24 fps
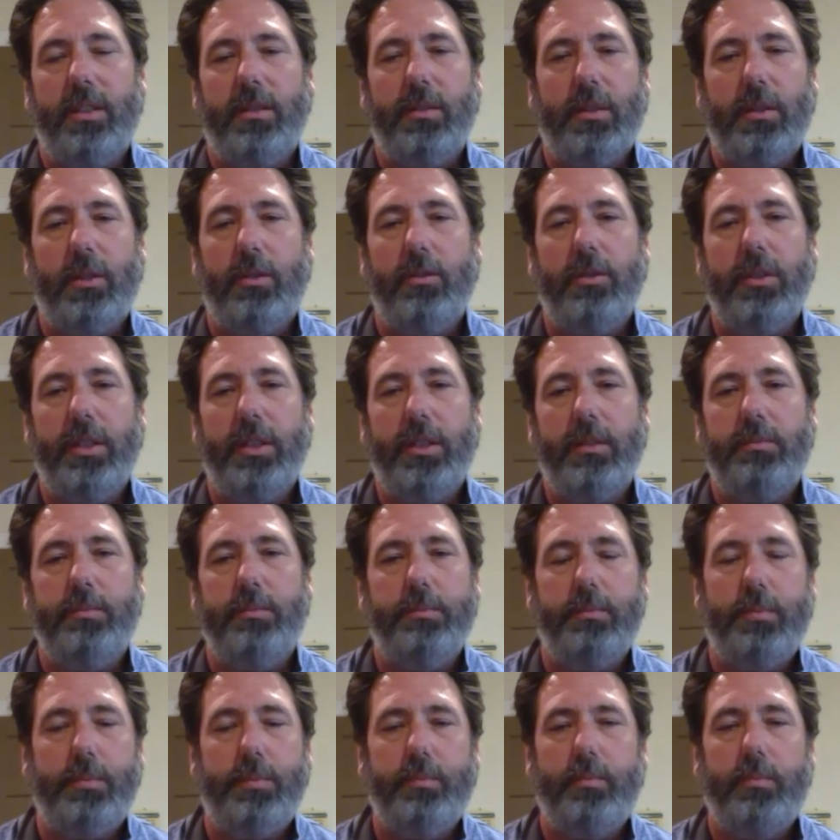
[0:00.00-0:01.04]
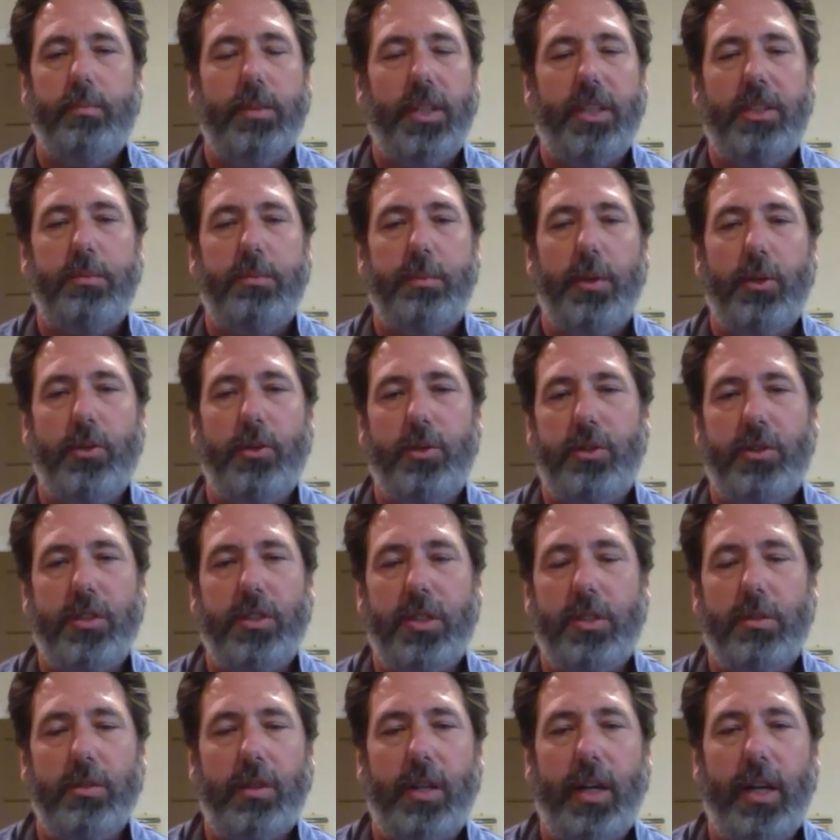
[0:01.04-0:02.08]
only exposures to
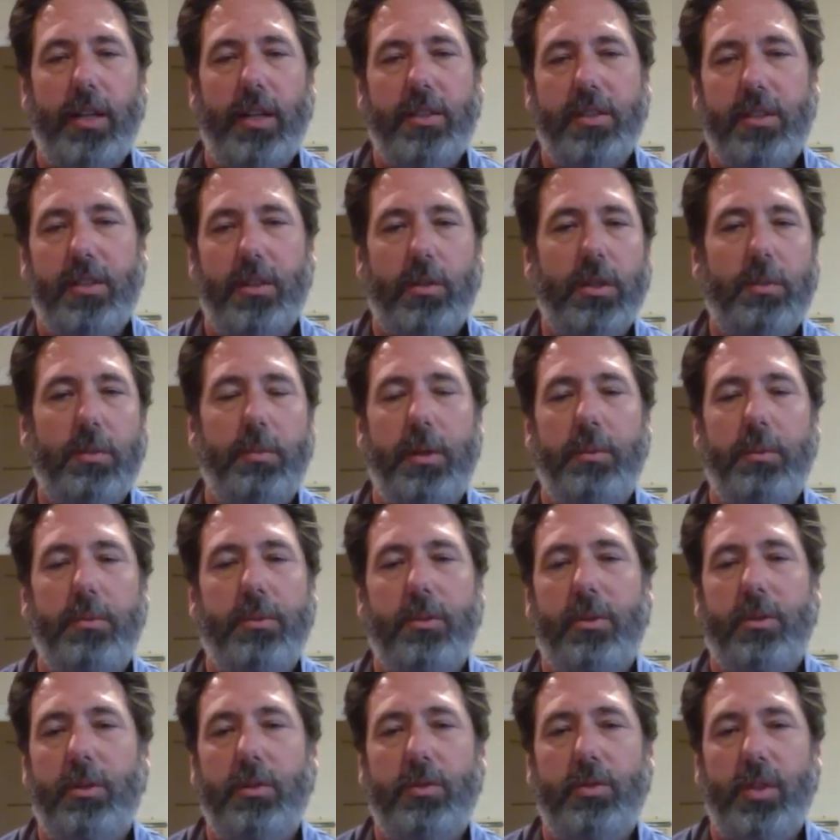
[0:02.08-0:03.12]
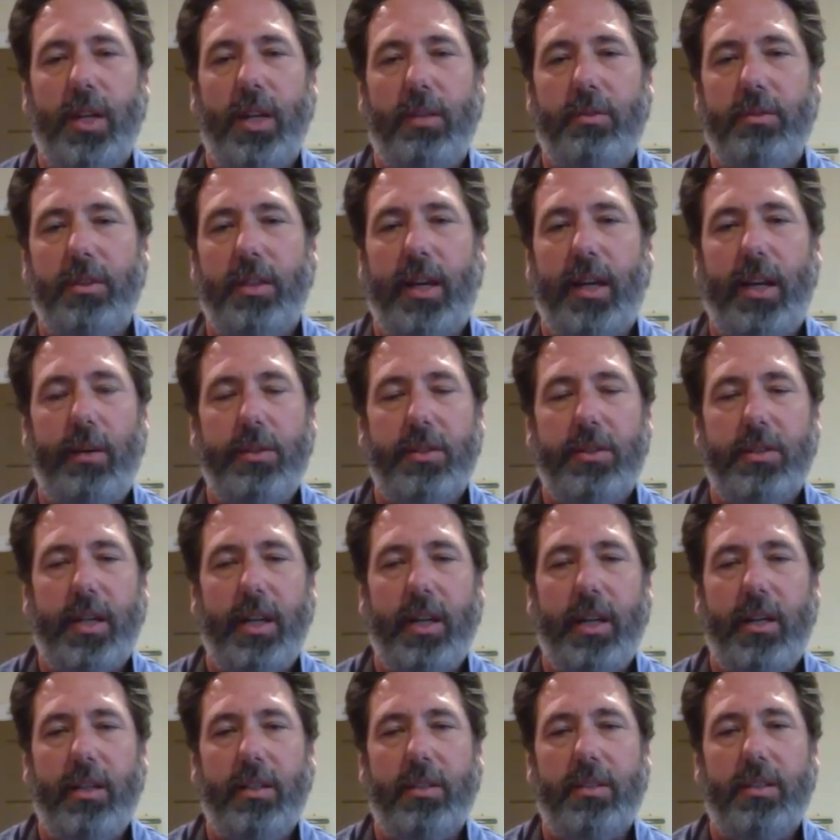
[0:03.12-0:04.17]
known cases, only people who traveled in high risk
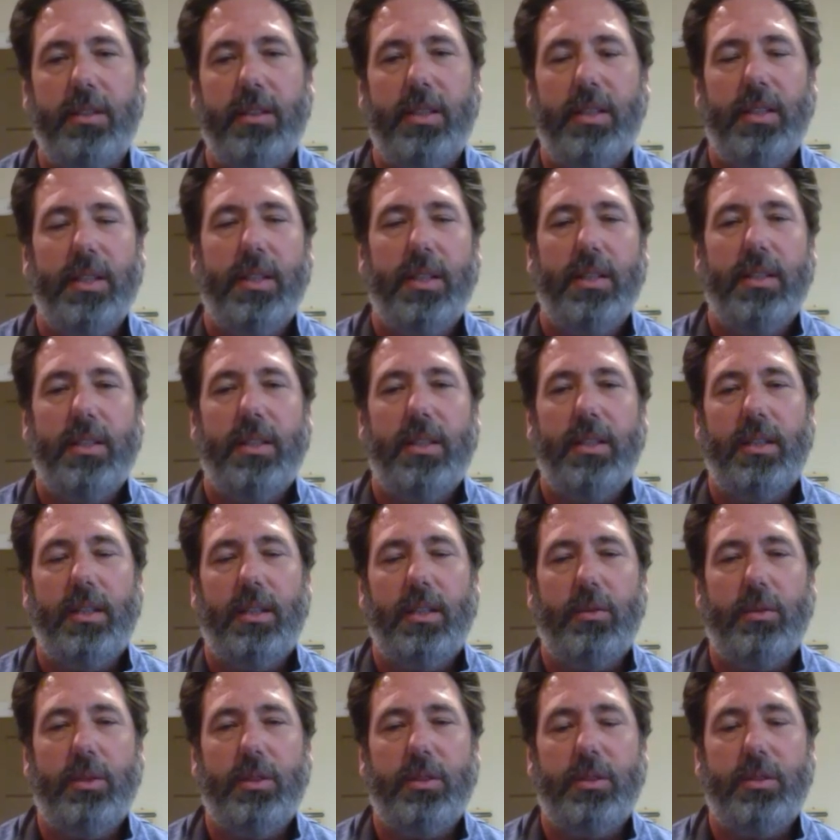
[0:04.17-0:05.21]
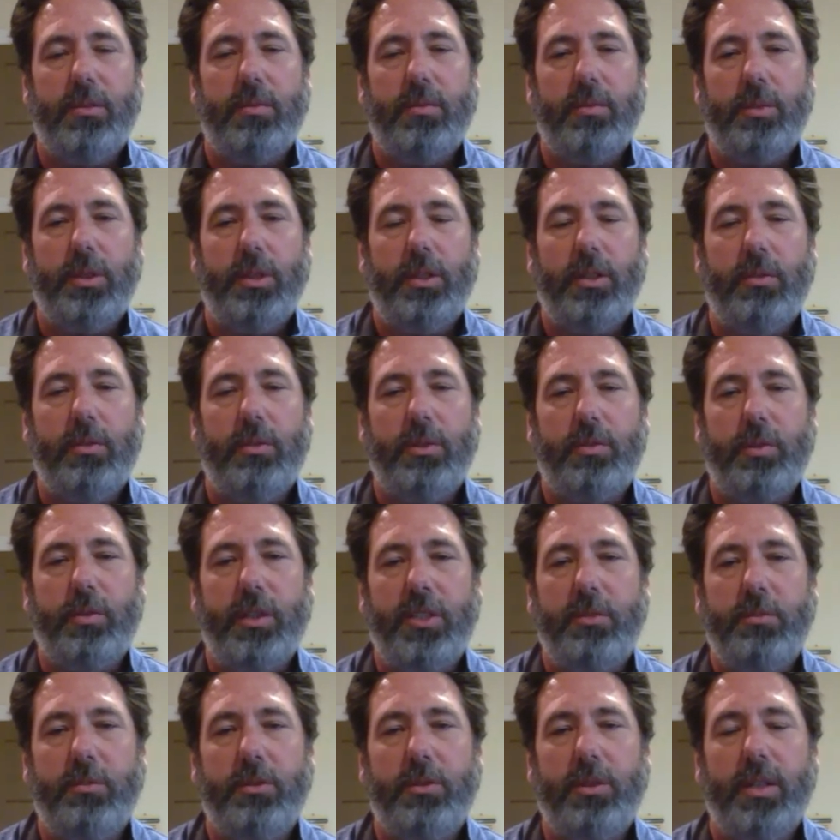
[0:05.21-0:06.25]
areas was
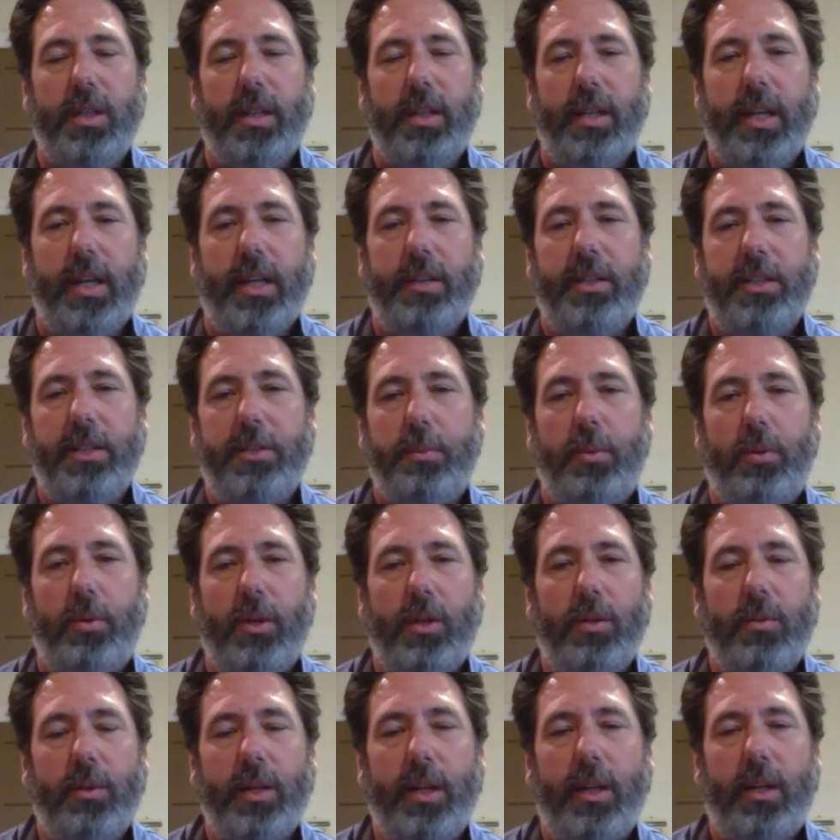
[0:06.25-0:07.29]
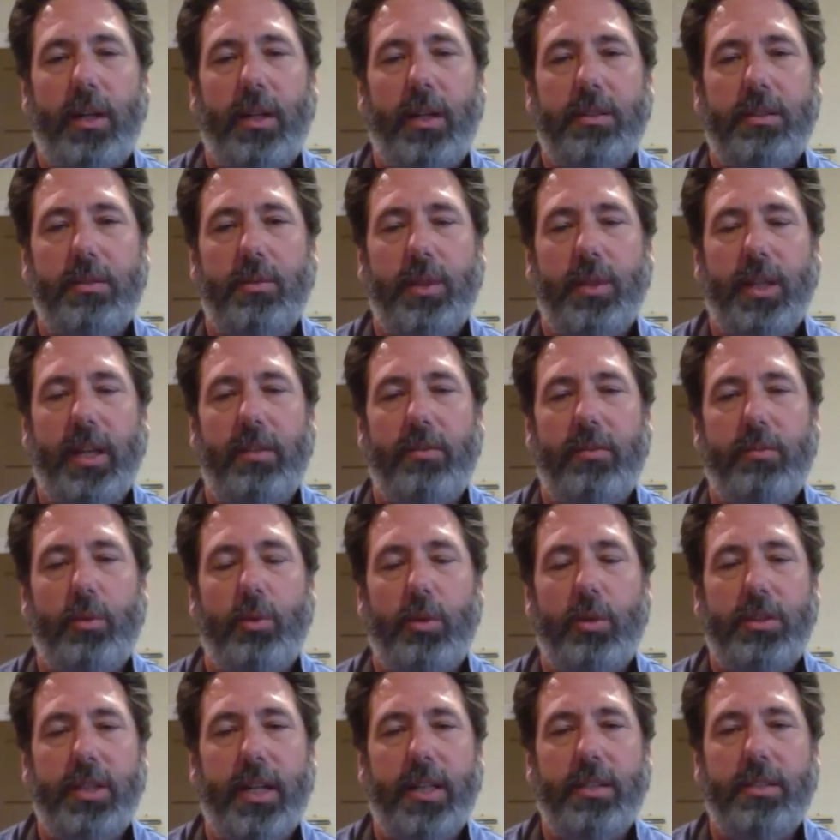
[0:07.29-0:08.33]
reasonable. At this point, we have
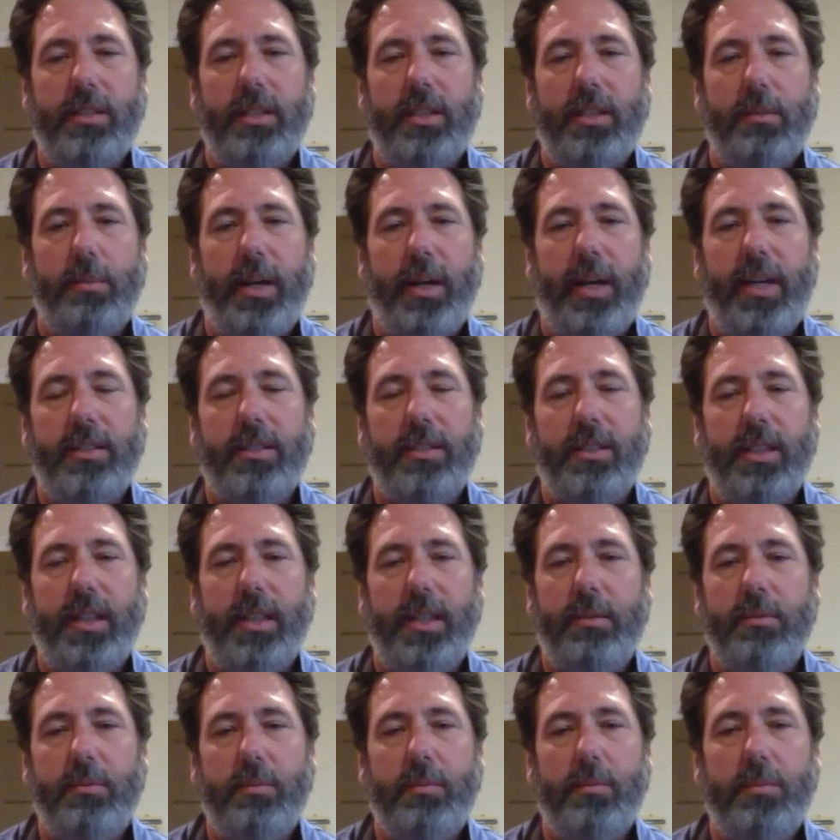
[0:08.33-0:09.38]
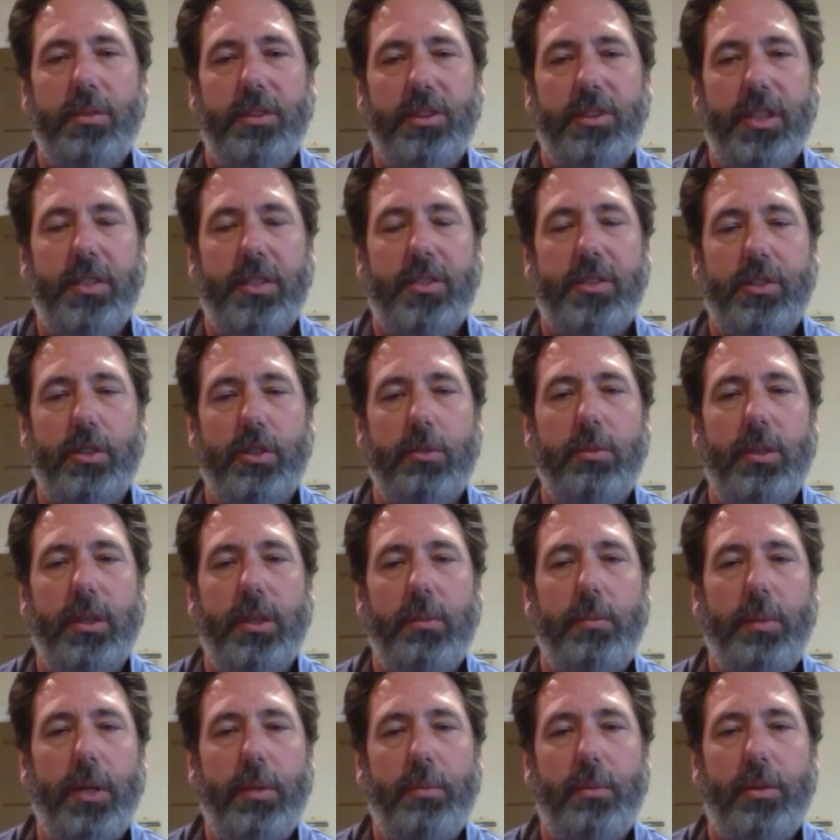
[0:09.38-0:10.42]
more testing capacity, and since so
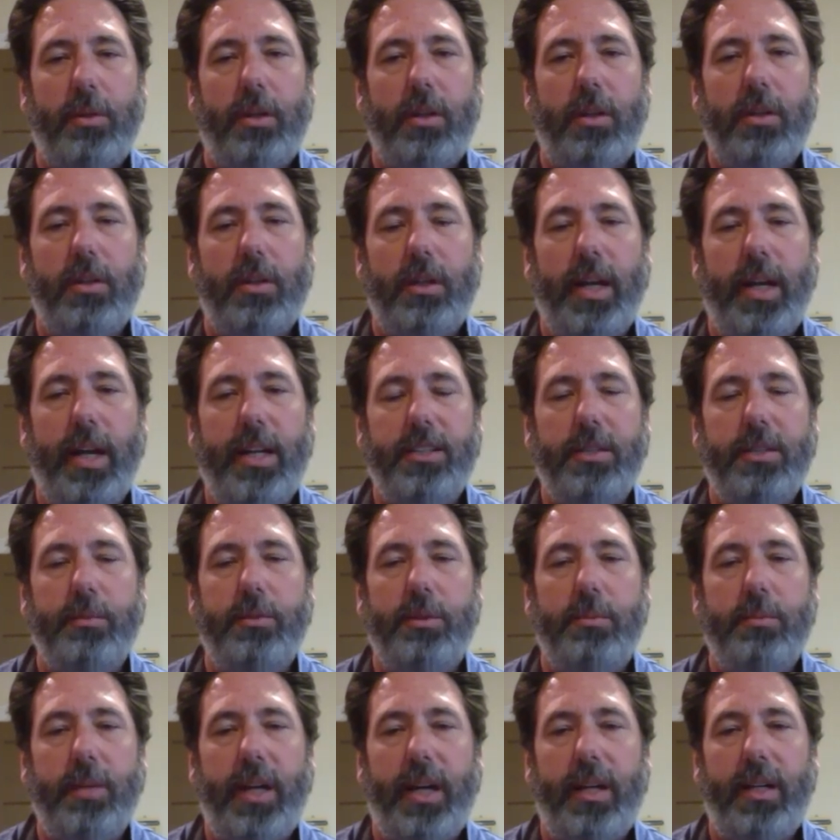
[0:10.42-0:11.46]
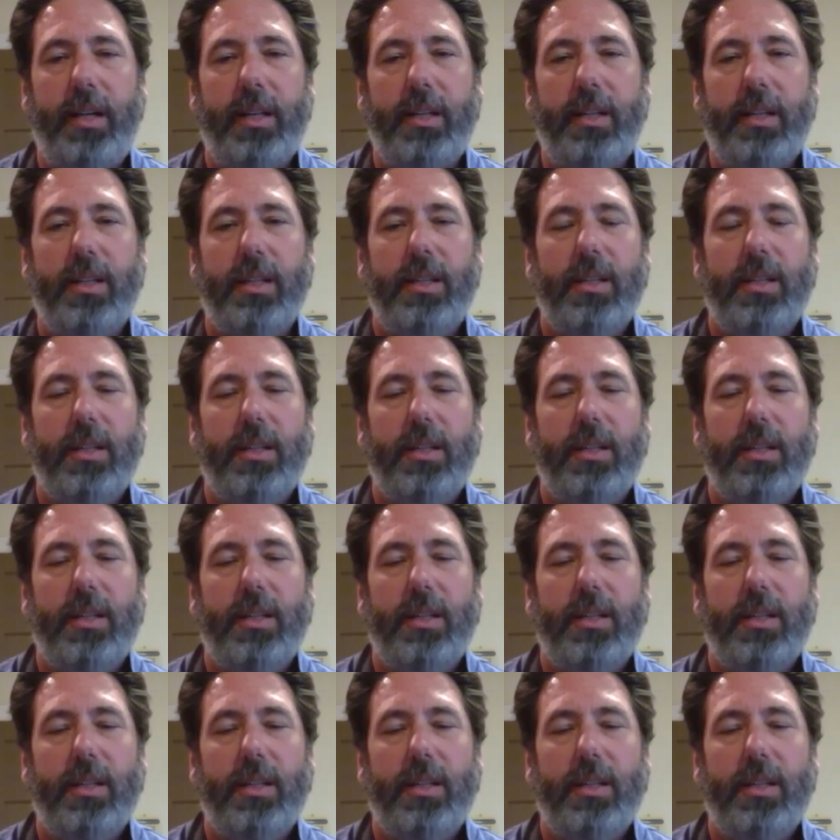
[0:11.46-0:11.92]
many people are asymptomatic,